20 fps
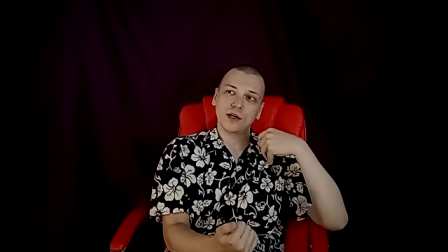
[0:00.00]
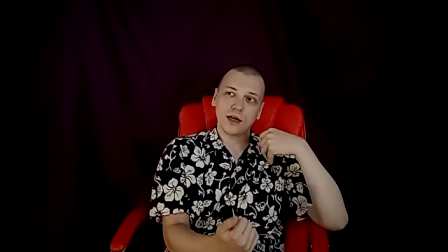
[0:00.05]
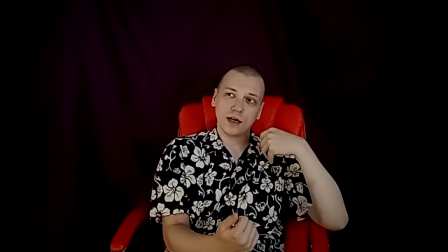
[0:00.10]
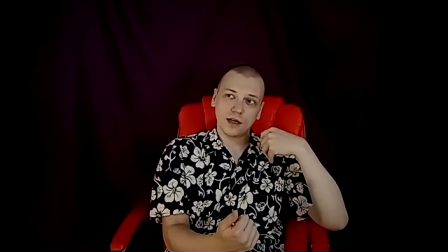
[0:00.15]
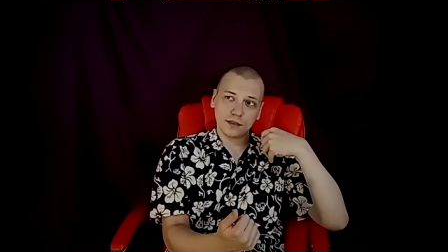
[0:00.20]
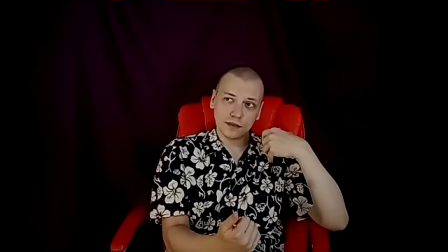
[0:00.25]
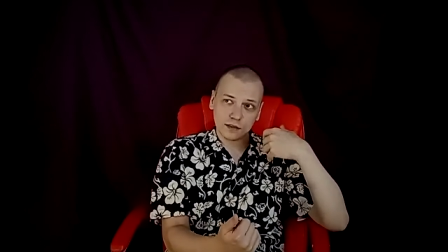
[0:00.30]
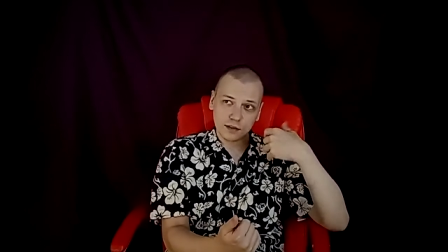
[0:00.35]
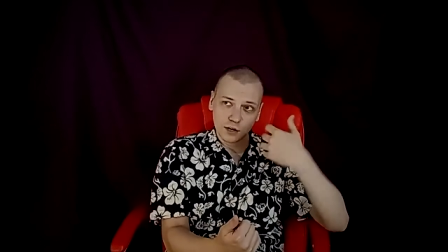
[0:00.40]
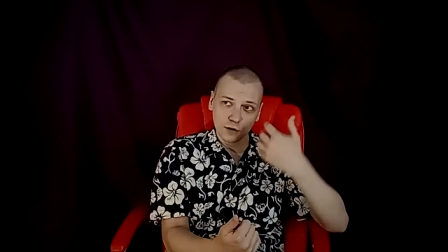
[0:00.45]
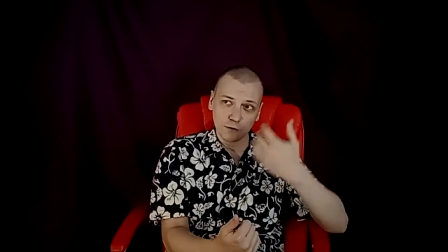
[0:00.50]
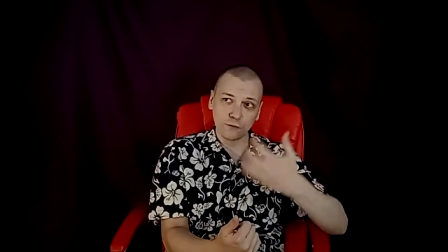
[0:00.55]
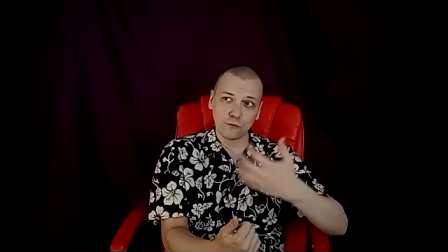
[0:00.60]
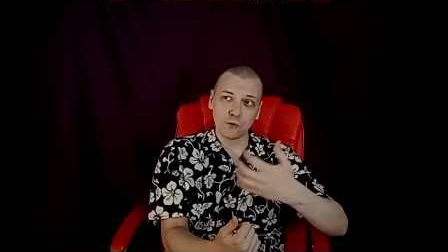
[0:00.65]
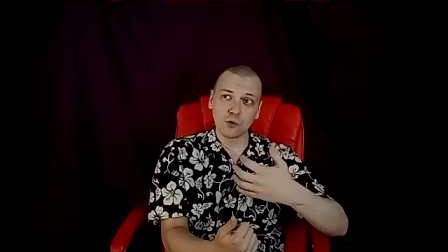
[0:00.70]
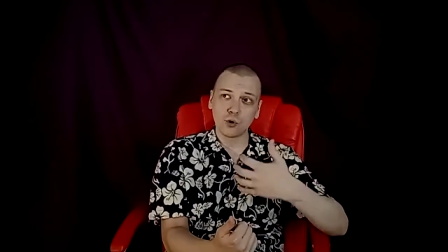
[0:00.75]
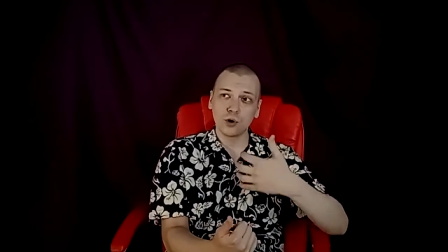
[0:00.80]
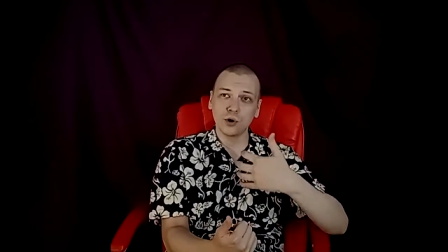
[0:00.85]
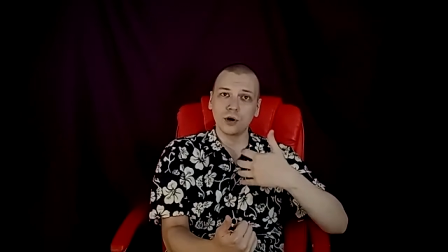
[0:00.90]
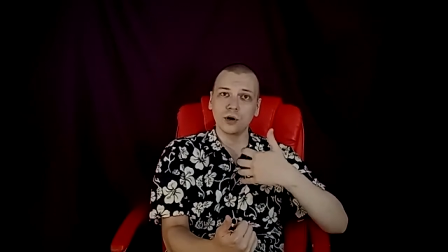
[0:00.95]
and
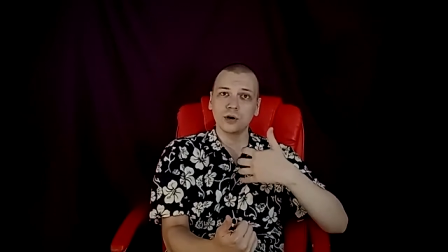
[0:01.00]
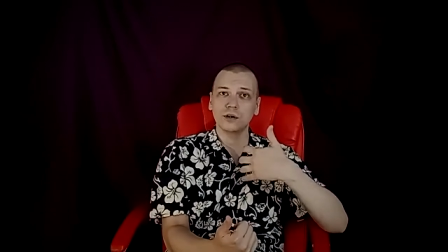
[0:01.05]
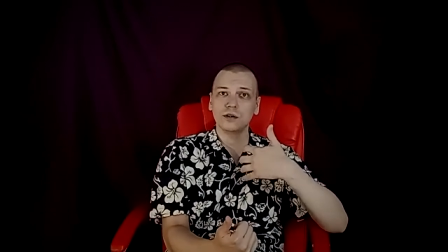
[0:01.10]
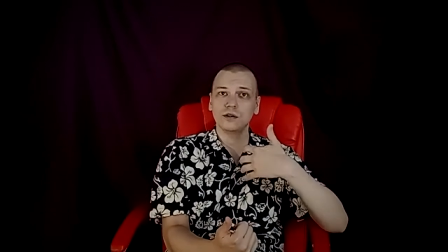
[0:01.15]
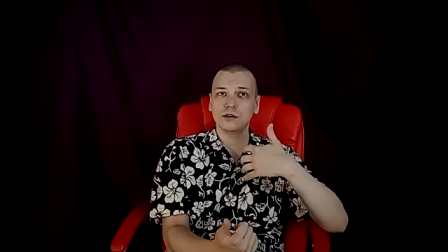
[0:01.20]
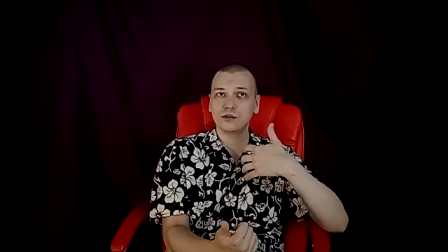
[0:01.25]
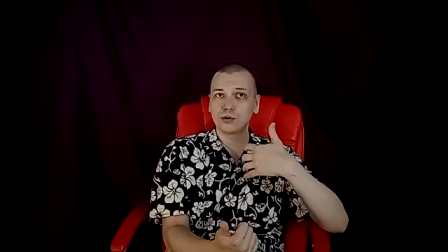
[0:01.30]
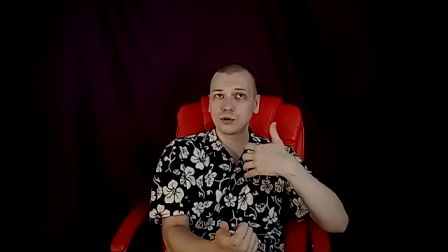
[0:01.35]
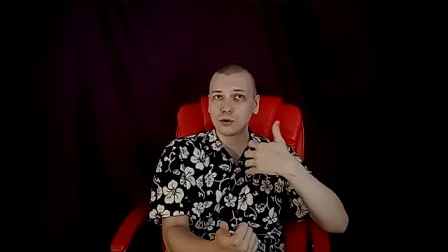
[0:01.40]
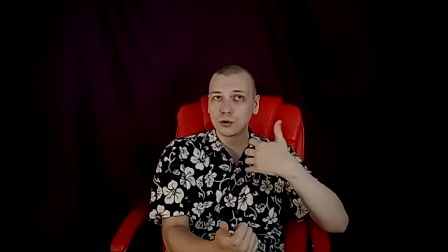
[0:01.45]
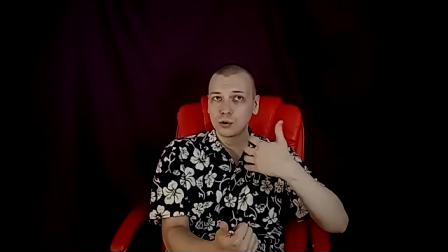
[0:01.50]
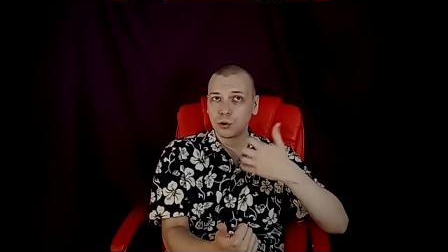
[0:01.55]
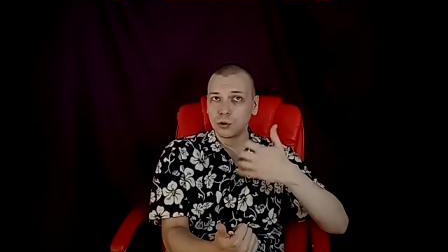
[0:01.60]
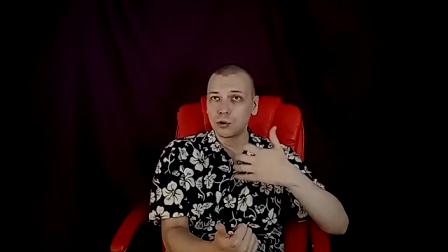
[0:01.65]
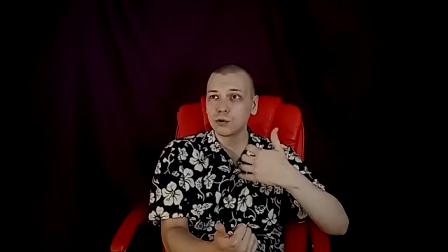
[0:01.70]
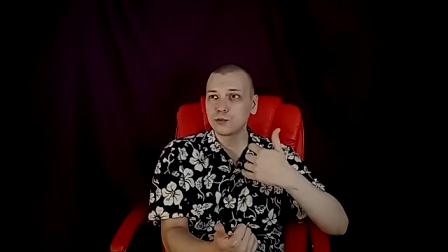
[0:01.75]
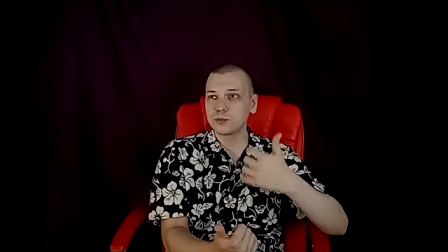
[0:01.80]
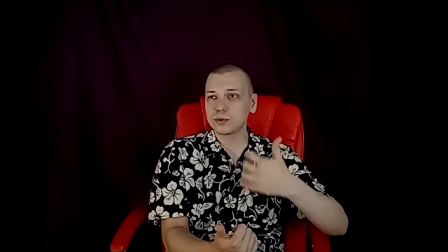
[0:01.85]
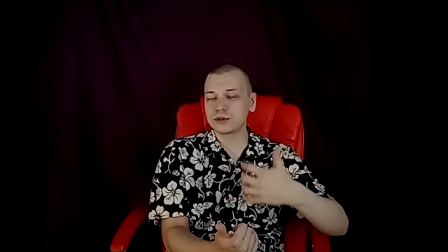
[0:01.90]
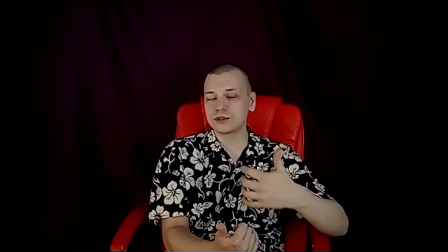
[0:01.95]
therefore your
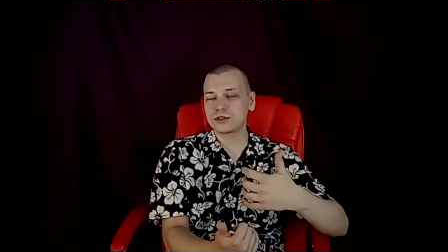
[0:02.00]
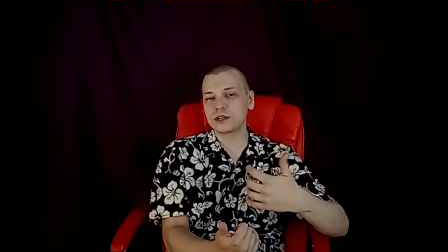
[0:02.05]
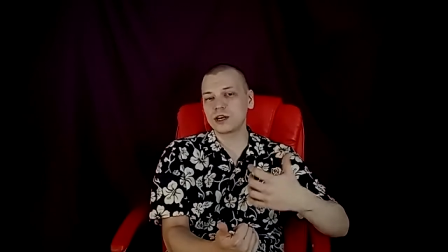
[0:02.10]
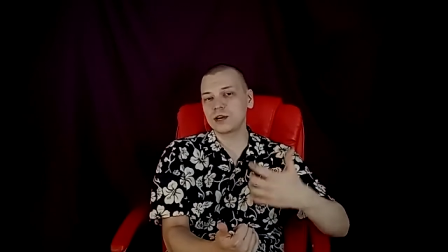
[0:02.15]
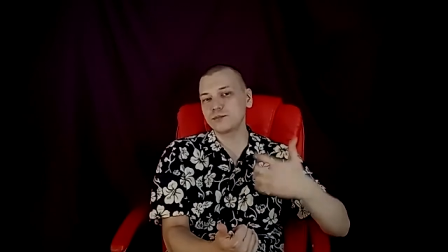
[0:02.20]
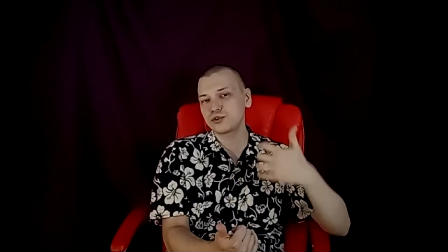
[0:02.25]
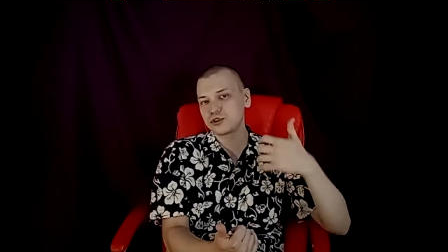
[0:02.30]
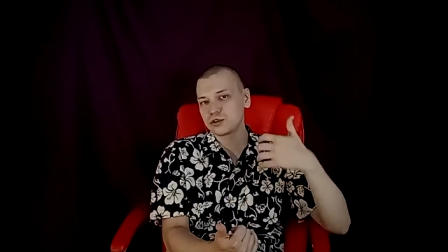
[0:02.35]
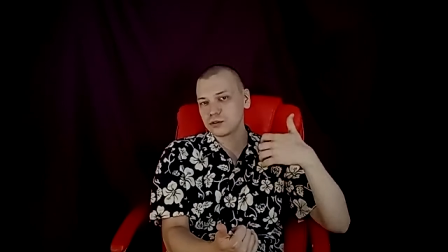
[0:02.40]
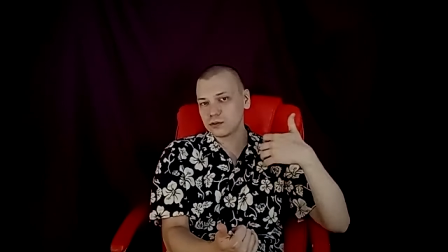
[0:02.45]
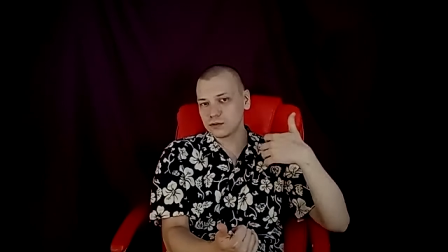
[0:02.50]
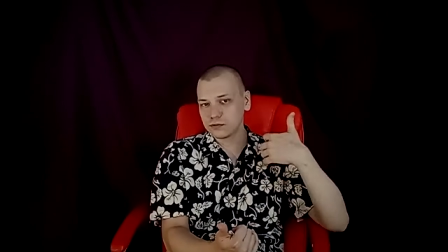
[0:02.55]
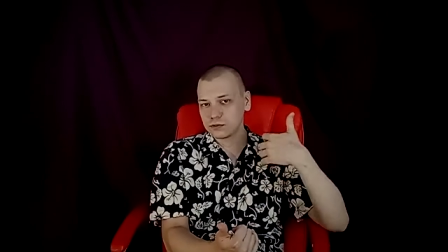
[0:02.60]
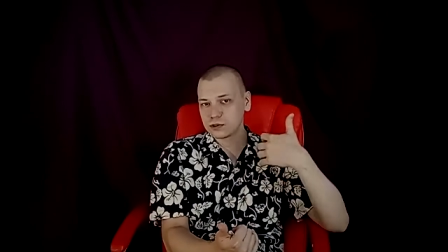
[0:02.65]
whole perception